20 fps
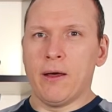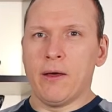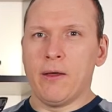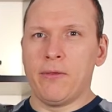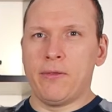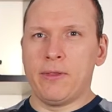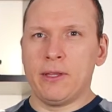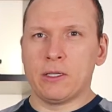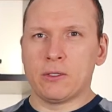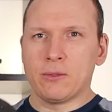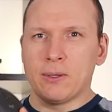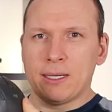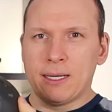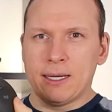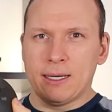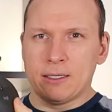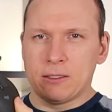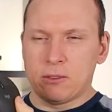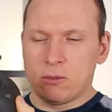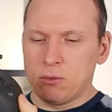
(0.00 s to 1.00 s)
this one
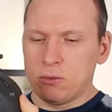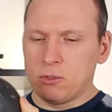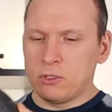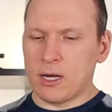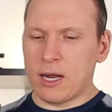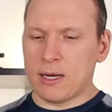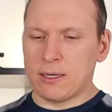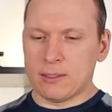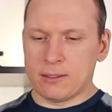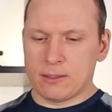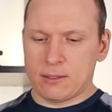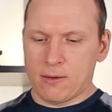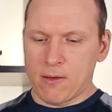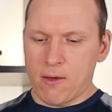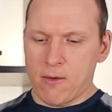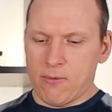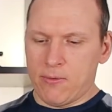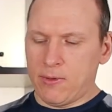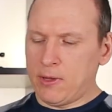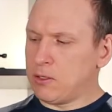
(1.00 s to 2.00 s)
has 2 channels,
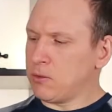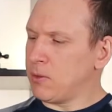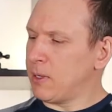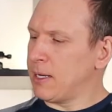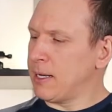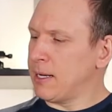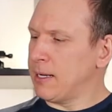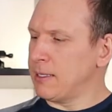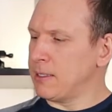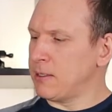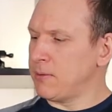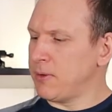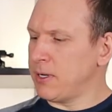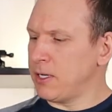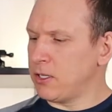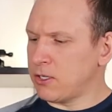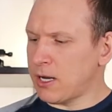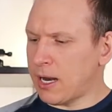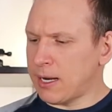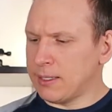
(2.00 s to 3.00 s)
this one has
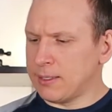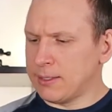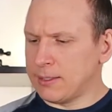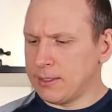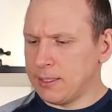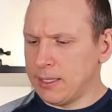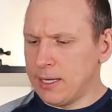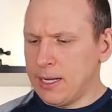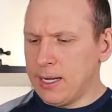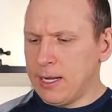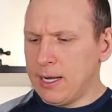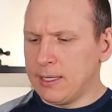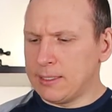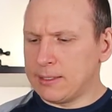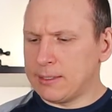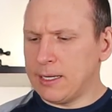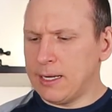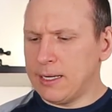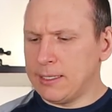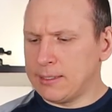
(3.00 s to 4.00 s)
3 channels. It
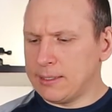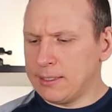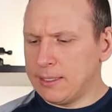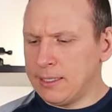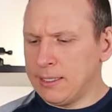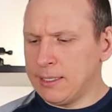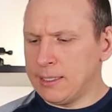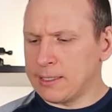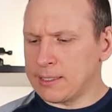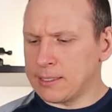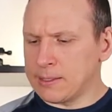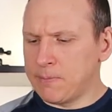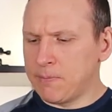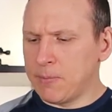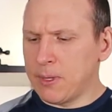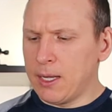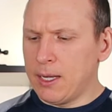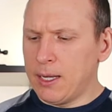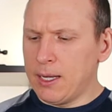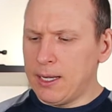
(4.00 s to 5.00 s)
says here
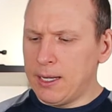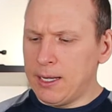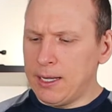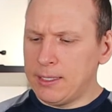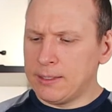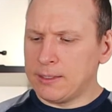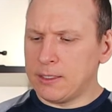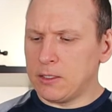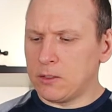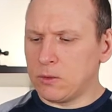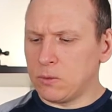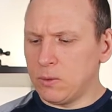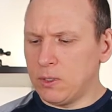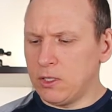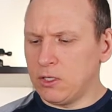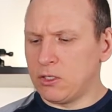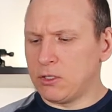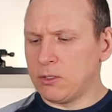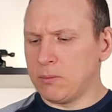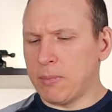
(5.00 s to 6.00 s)
easy
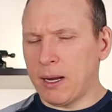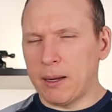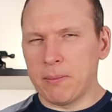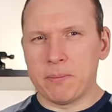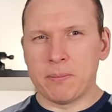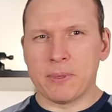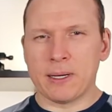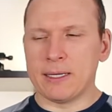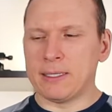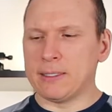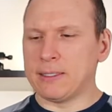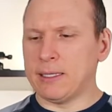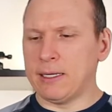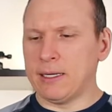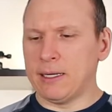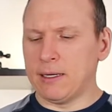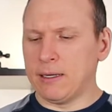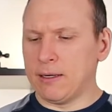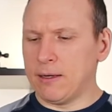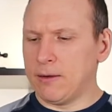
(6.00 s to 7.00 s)
switch by
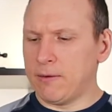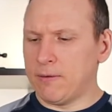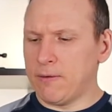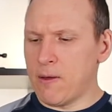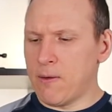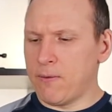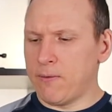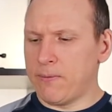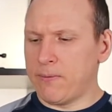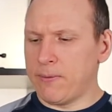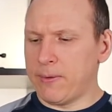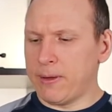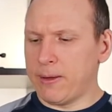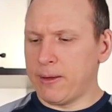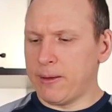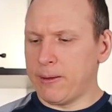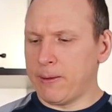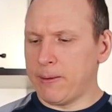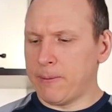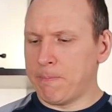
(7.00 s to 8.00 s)
pressing
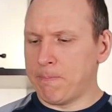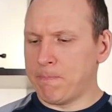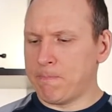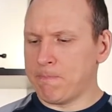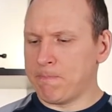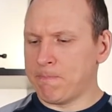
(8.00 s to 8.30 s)
the,